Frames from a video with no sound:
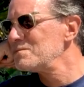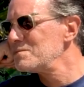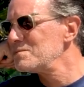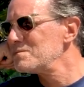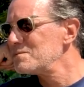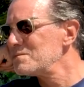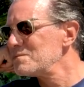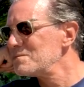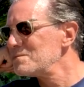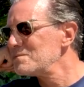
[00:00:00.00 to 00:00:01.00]

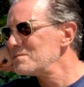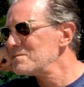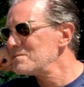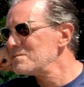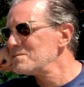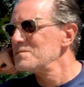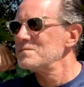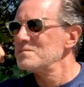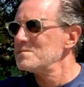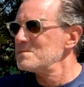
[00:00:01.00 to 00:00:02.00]

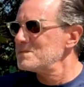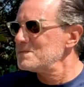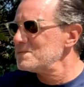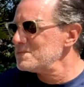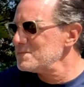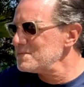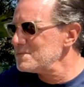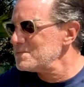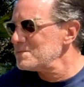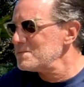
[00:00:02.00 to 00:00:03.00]

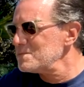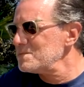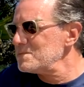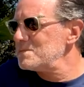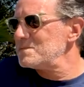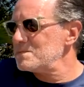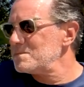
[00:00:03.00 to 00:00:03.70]
No words are spoken by the person on screen.